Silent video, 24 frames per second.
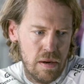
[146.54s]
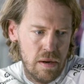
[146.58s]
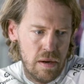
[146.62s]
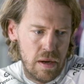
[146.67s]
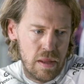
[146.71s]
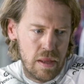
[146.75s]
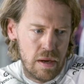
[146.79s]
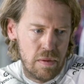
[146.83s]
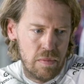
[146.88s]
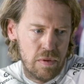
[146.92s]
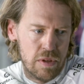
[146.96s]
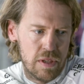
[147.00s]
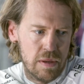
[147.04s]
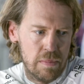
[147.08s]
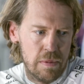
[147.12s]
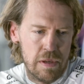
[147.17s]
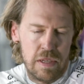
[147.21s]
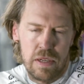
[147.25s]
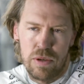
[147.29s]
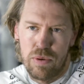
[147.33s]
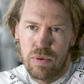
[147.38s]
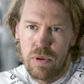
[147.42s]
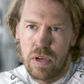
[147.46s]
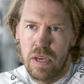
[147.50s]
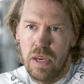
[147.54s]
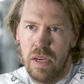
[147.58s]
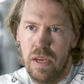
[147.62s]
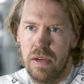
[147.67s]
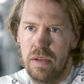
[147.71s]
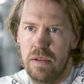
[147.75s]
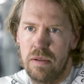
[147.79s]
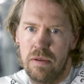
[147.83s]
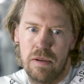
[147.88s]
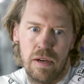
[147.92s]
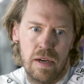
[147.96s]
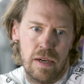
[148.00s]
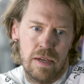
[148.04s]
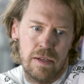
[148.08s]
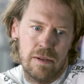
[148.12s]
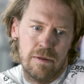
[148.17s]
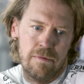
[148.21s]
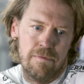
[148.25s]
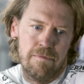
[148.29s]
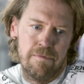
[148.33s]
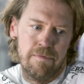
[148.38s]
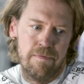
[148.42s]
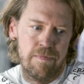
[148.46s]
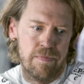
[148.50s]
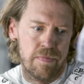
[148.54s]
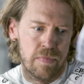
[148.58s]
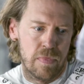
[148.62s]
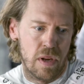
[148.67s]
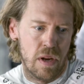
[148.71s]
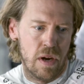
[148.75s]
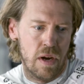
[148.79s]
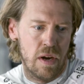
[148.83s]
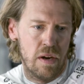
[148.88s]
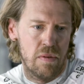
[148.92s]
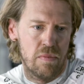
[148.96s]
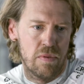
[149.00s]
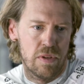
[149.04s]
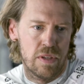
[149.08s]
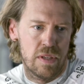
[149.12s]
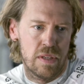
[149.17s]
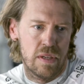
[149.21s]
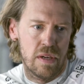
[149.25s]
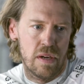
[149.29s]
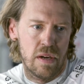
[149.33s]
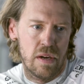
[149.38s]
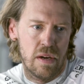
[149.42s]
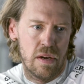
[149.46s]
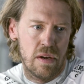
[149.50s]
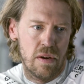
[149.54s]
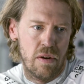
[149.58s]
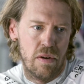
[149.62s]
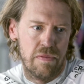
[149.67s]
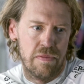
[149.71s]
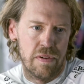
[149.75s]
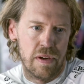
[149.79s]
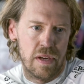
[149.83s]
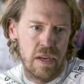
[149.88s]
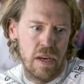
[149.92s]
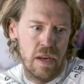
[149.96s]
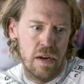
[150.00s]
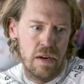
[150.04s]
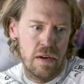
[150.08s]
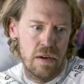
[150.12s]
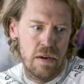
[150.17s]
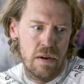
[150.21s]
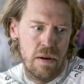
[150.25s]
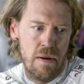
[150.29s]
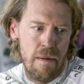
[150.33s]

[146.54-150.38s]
I think, was a bit too keen, and I was off again.